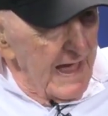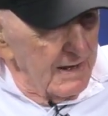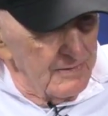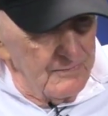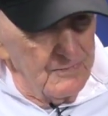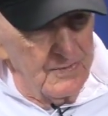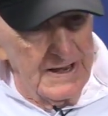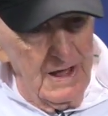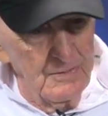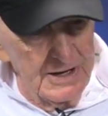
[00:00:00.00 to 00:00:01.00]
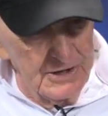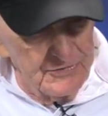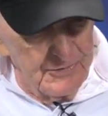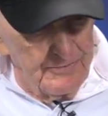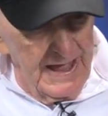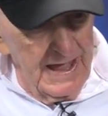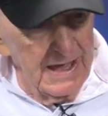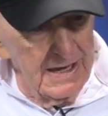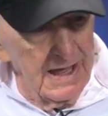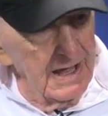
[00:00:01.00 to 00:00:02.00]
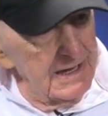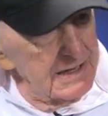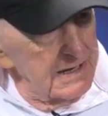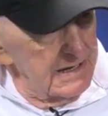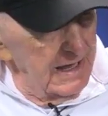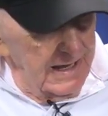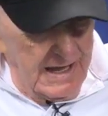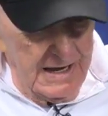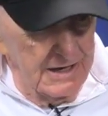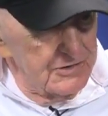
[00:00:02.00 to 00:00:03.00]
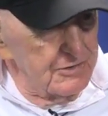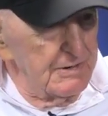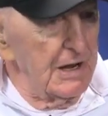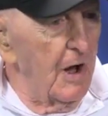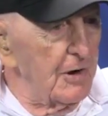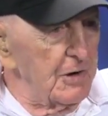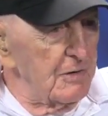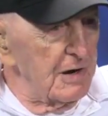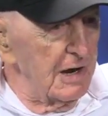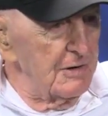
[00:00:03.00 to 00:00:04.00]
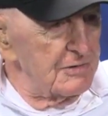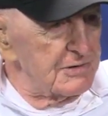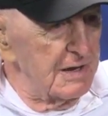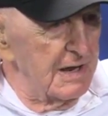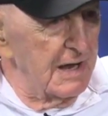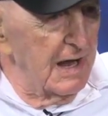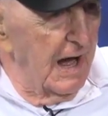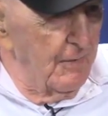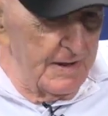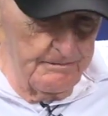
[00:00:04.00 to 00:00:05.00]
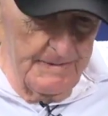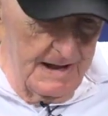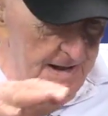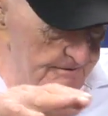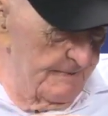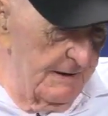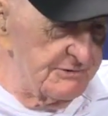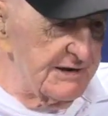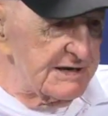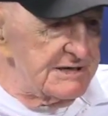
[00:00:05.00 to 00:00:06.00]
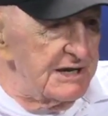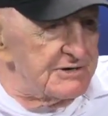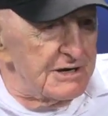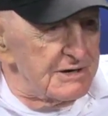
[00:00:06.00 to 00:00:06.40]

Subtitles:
In fact, when I went to Japan, they had to issue me all new clothes. I went about 6 inches.